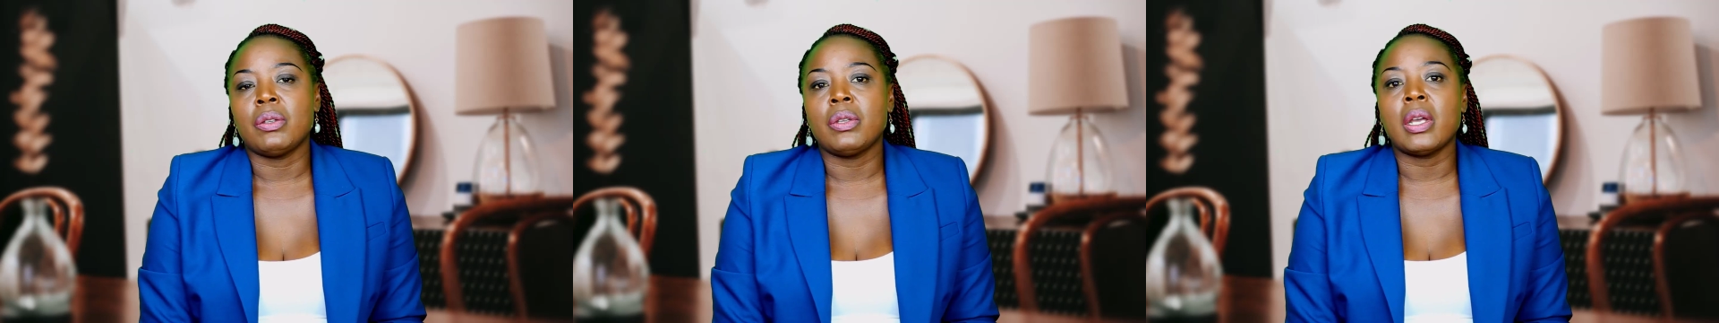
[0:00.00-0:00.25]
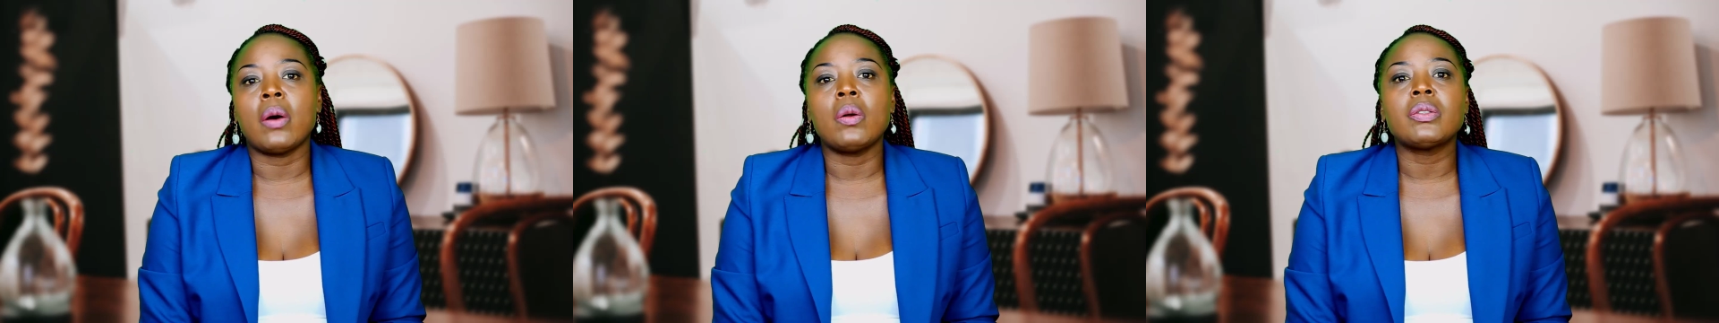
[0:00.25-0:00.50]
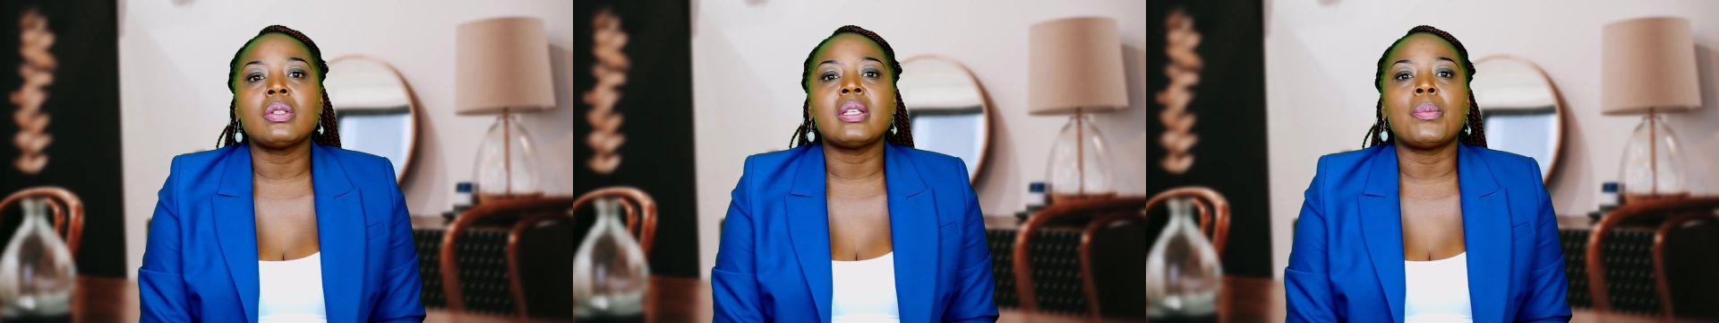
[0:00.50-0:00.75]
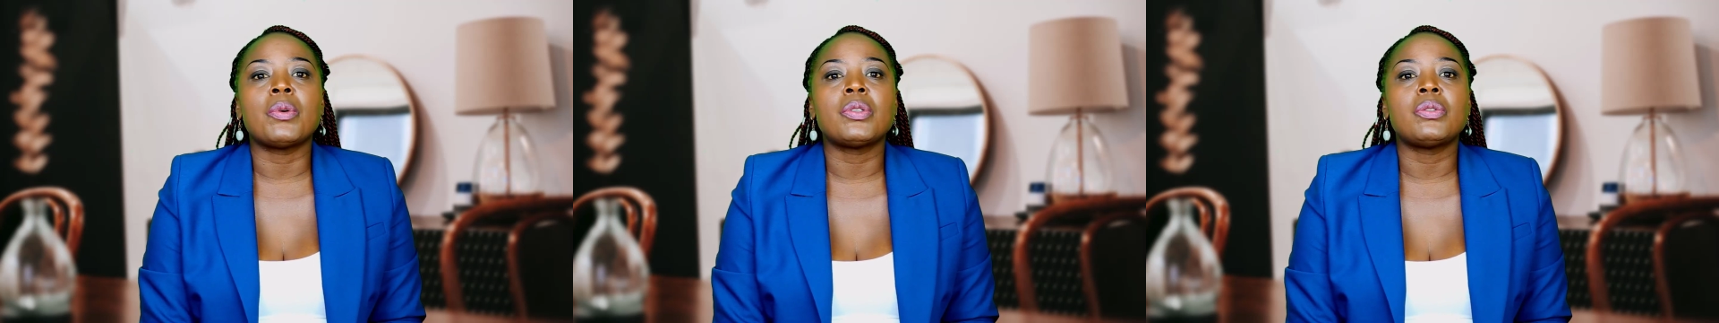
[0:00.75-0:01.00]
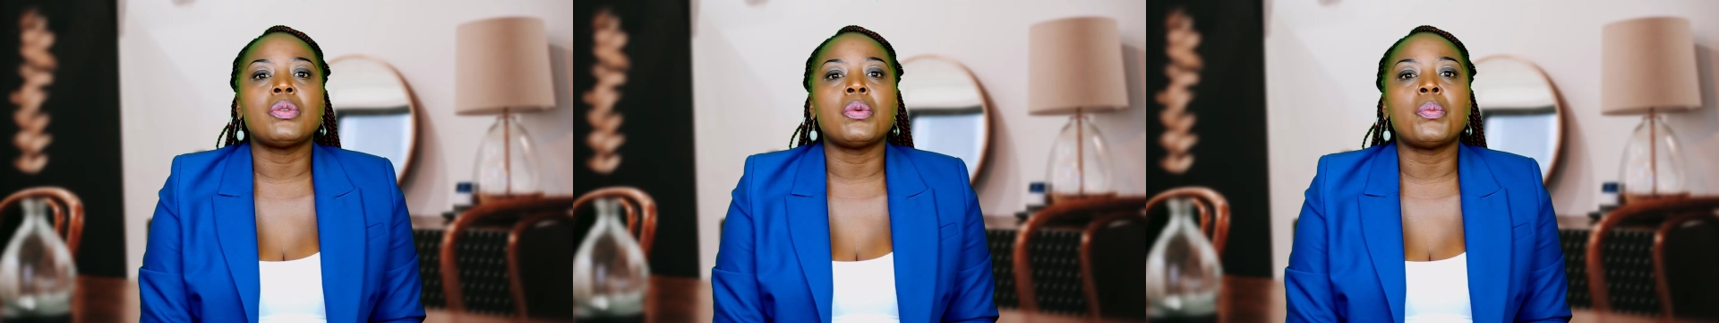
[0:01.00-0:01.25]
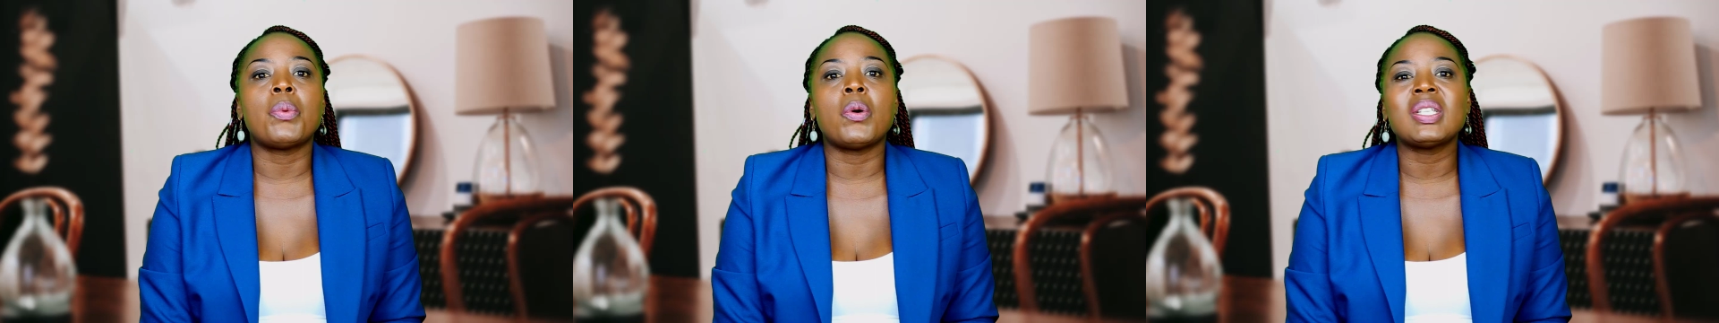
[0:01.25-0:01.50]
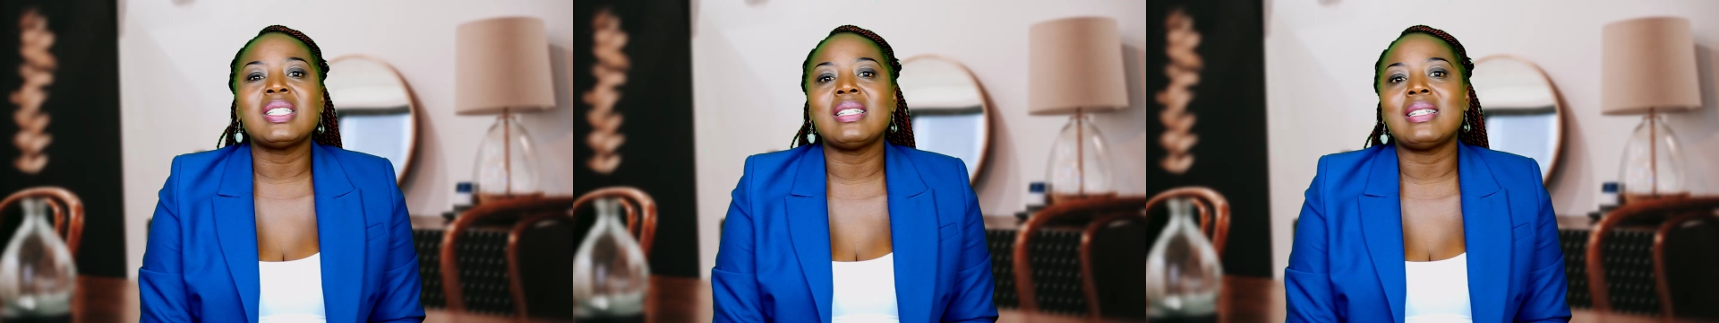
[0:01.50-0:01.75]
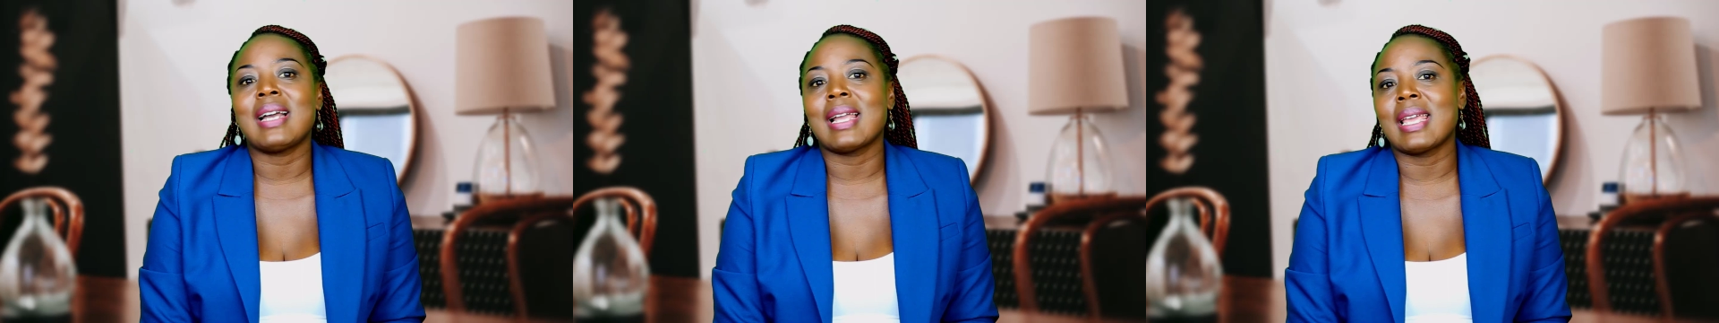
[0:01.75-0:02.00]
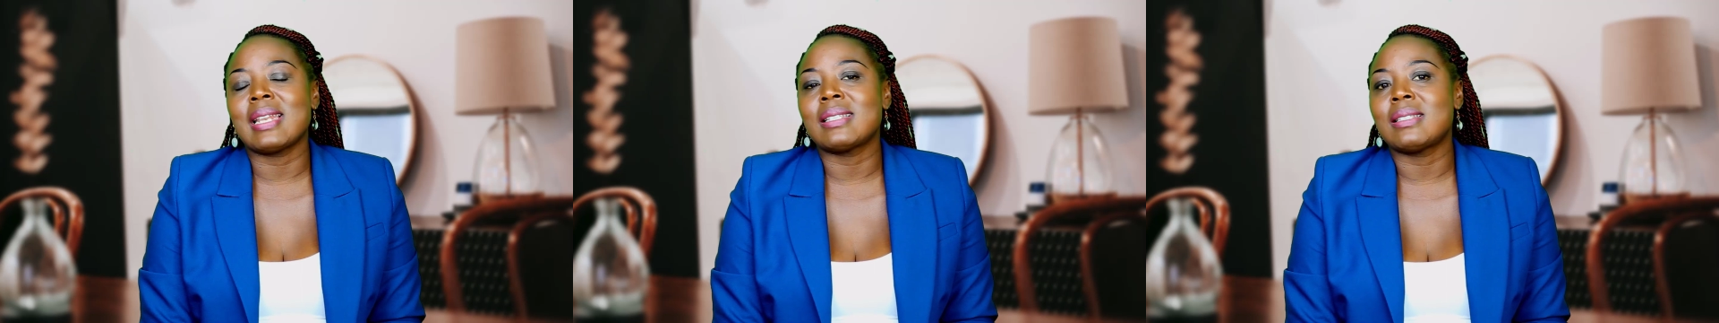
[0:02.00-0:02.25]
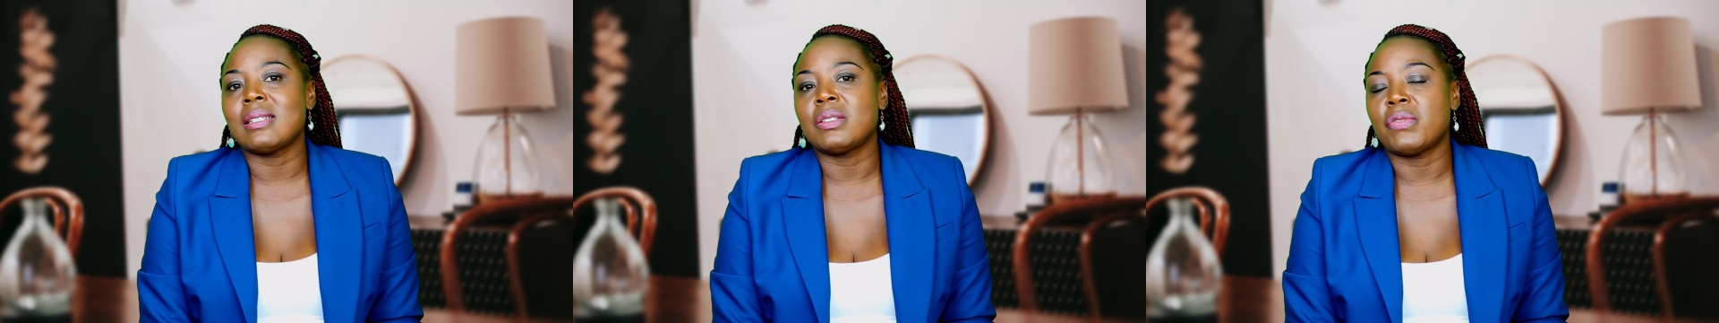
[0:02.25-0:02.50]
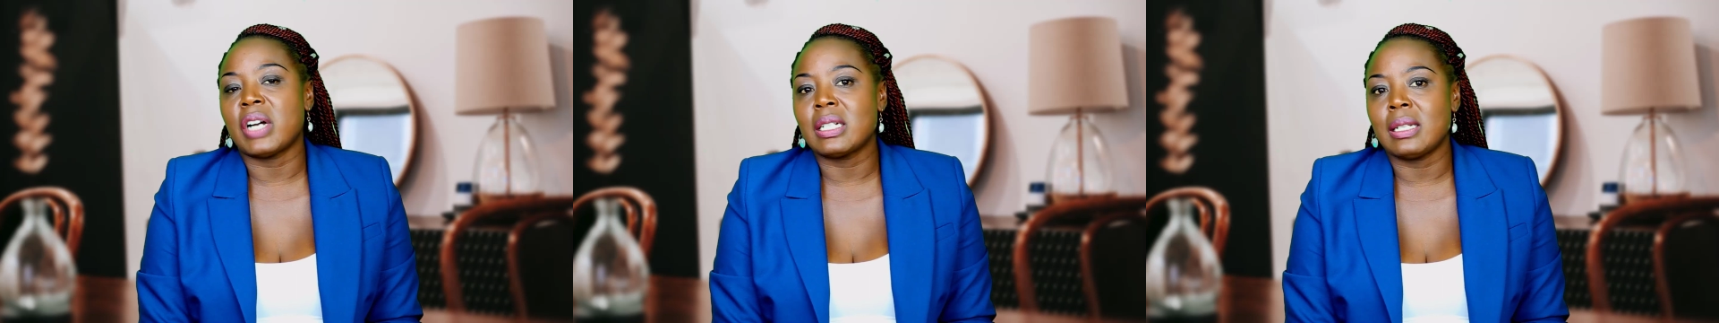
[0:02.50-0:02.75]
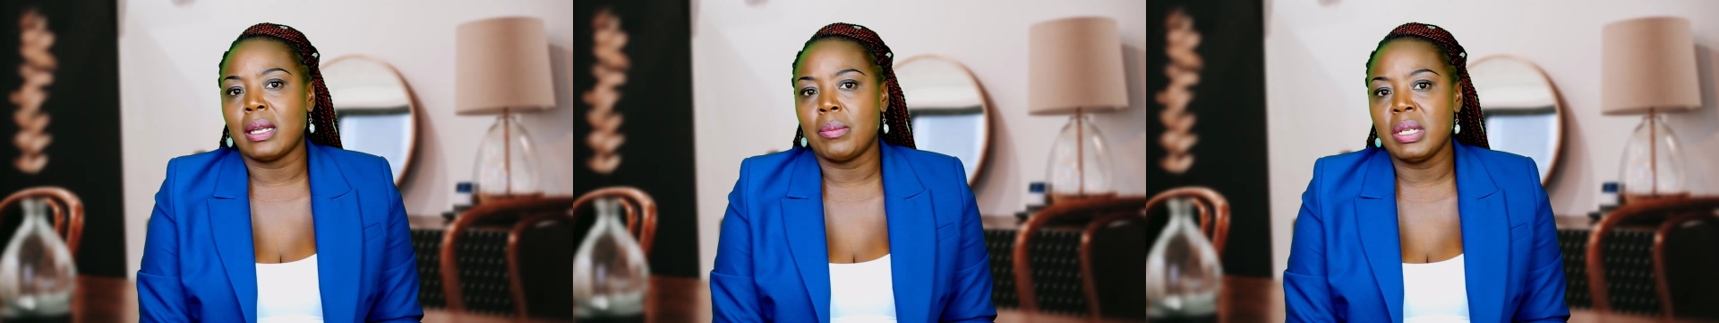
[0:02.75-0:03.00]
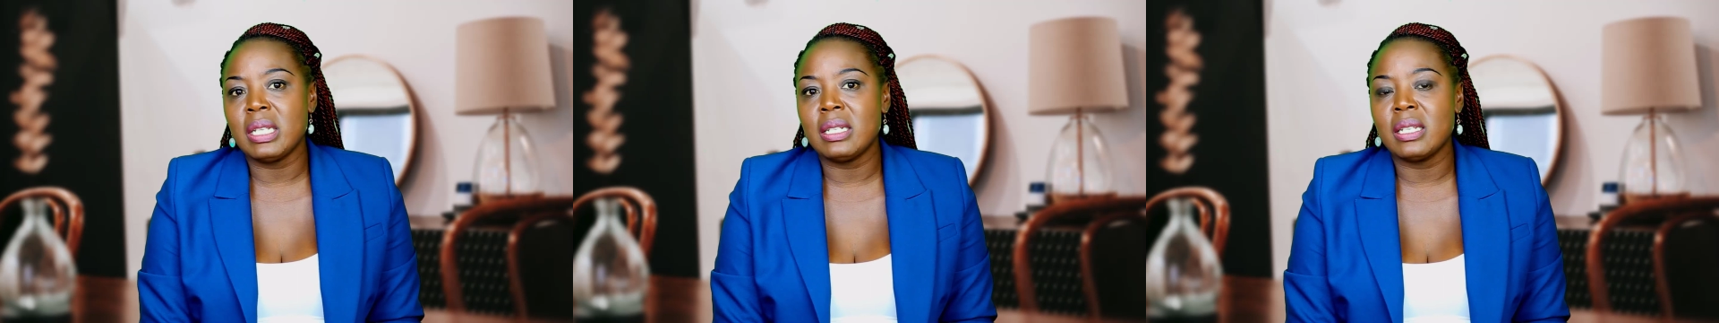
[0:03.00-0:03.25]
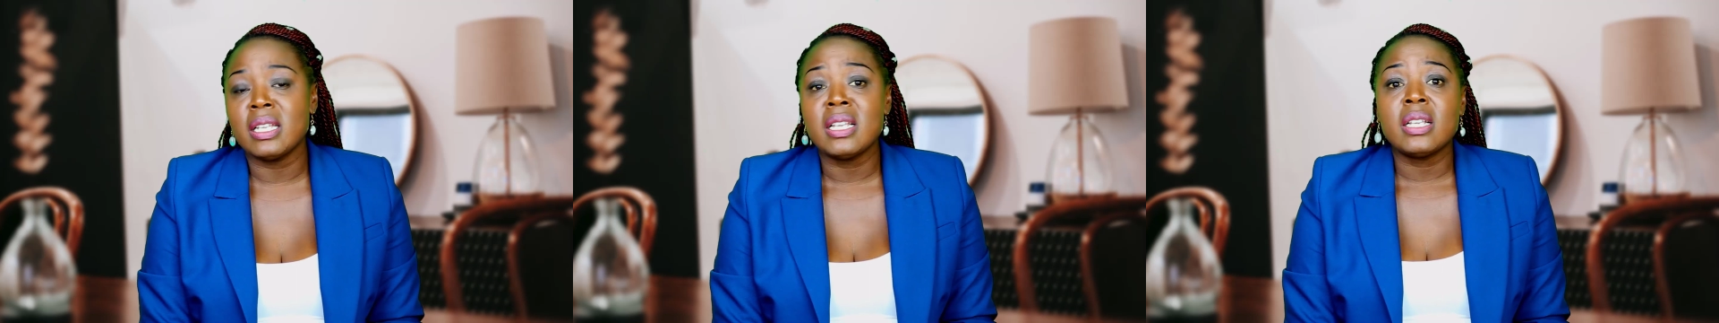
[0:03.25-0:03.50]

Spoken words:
you're also supposed to post it against this VAT liability